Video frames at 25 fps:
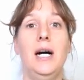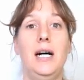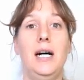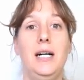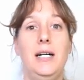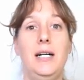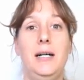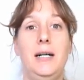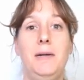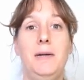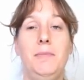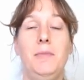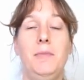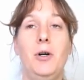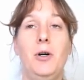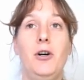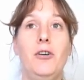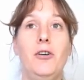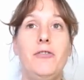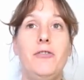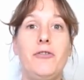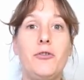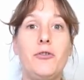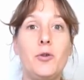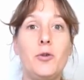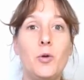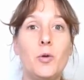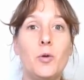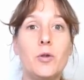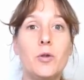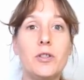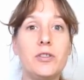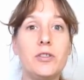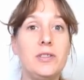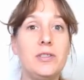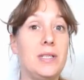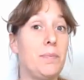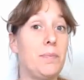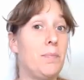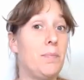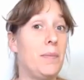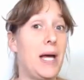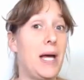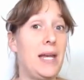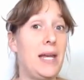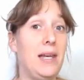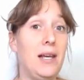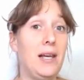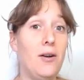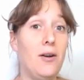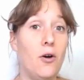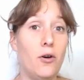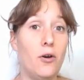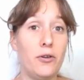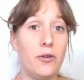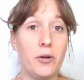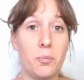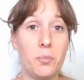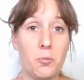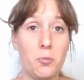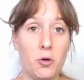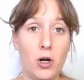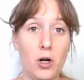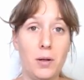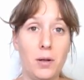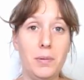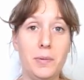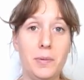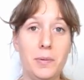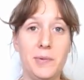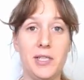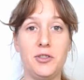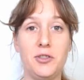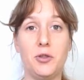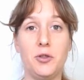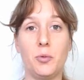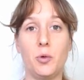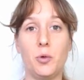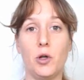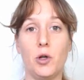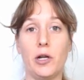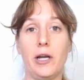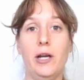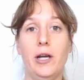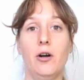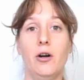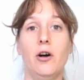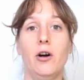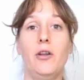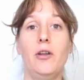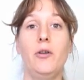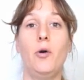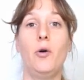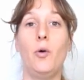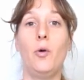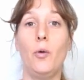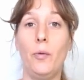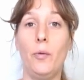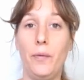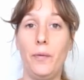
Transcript: Of course, depending on the problem that you're working on